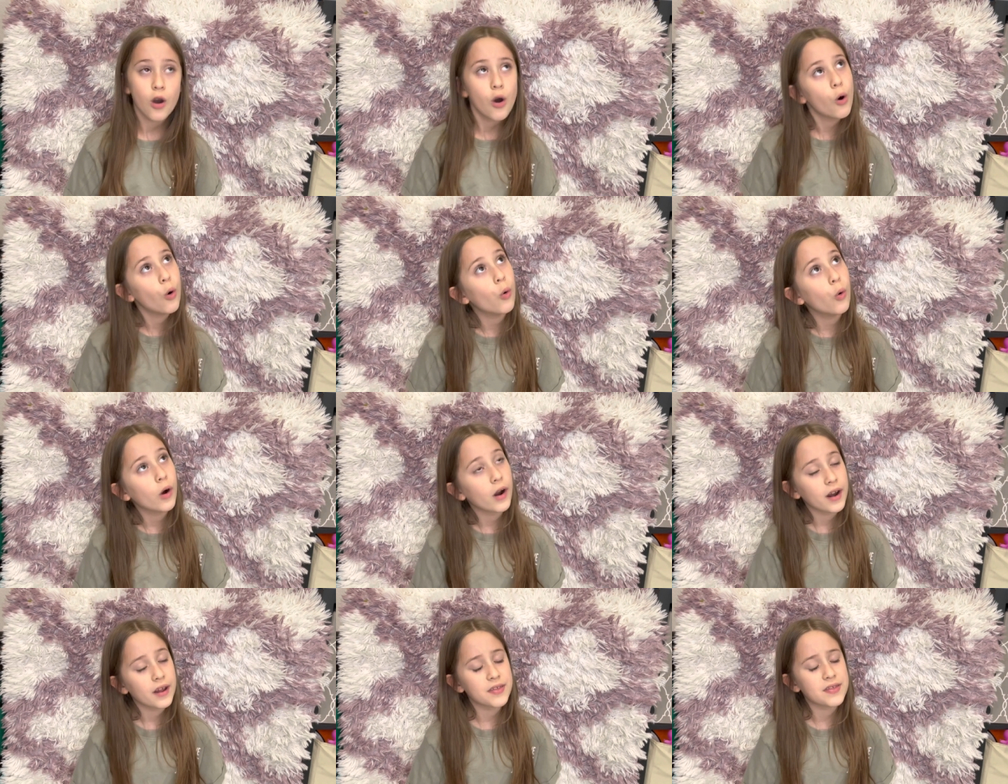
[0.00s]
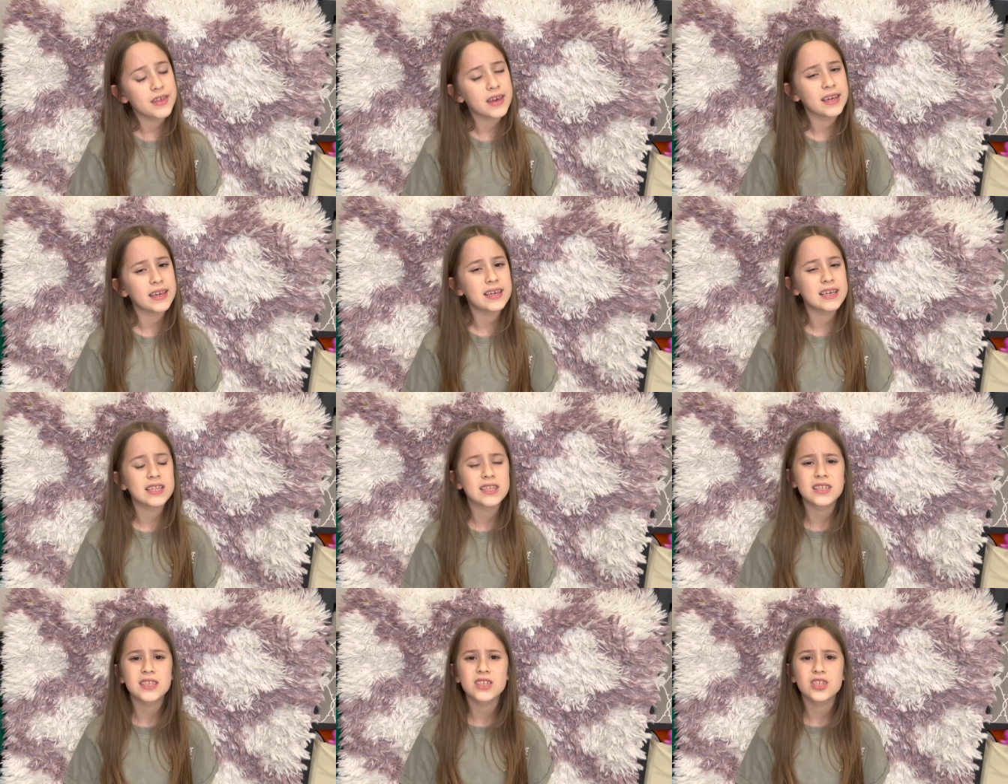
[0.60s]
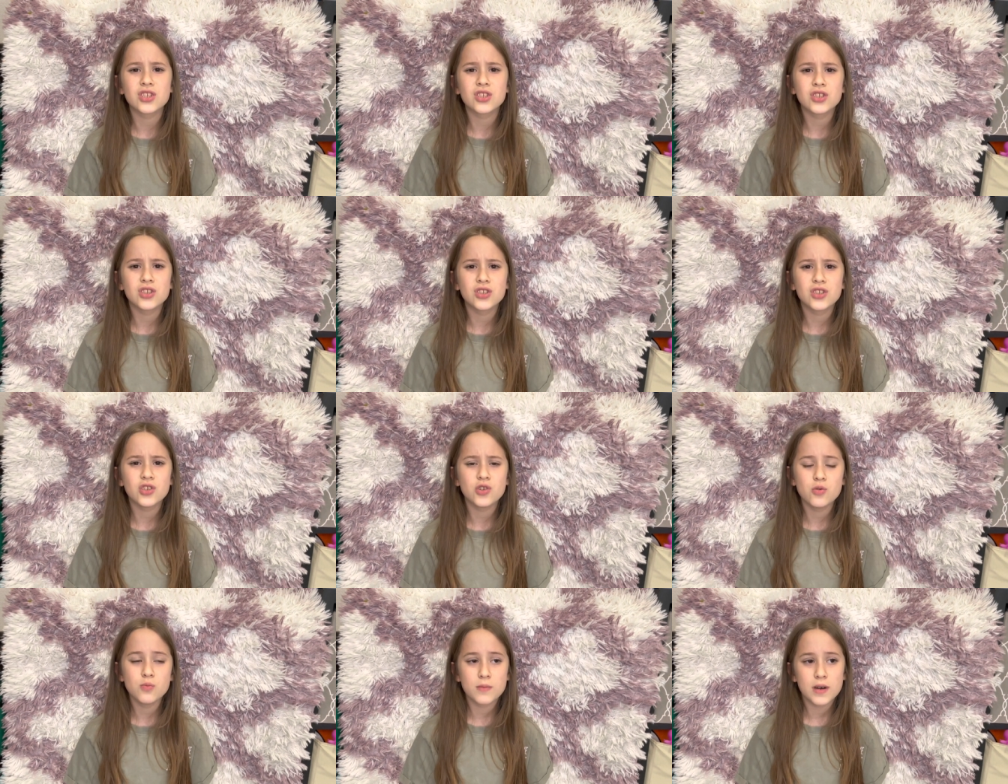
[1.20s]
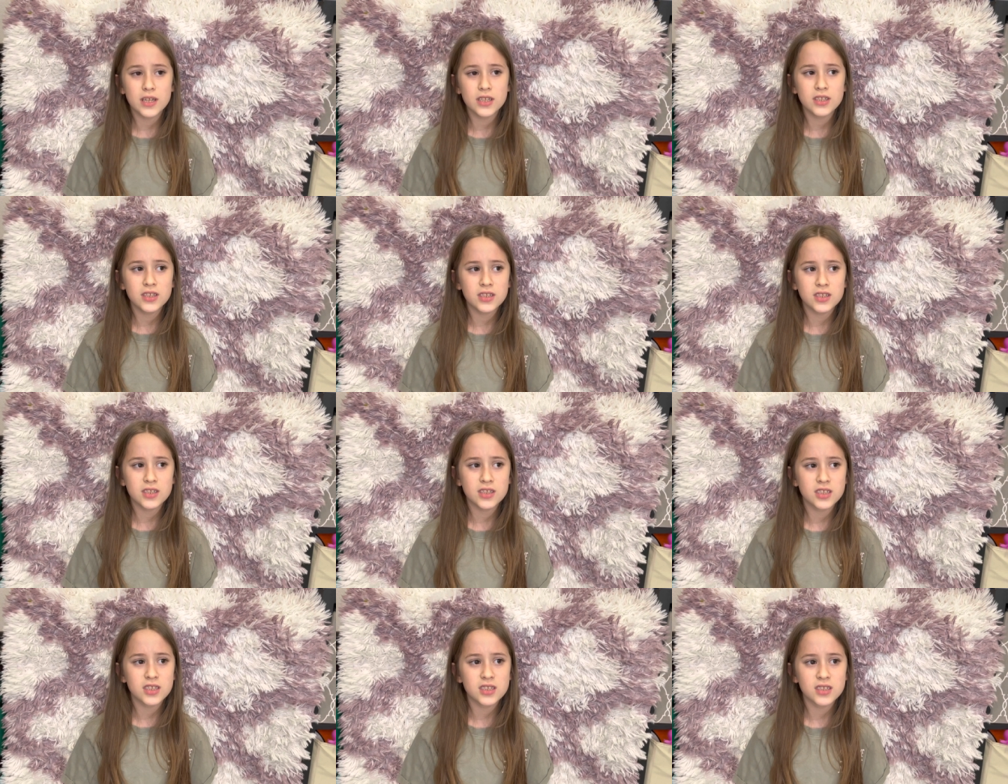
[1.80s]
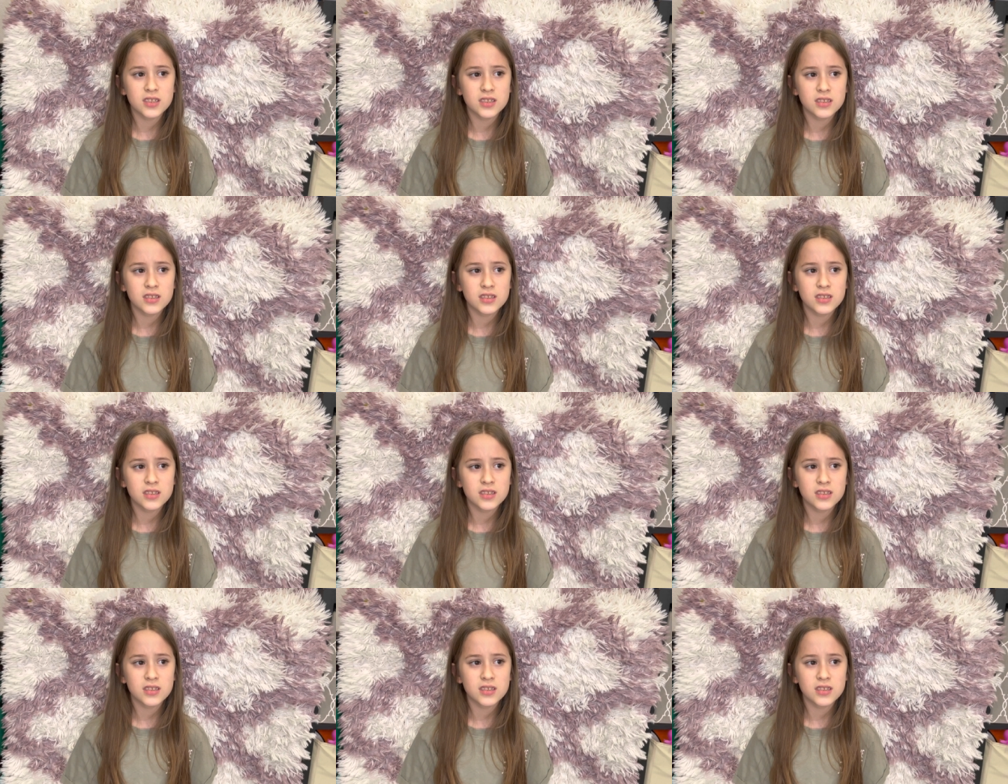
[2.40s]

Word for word: or I think it's 2 months.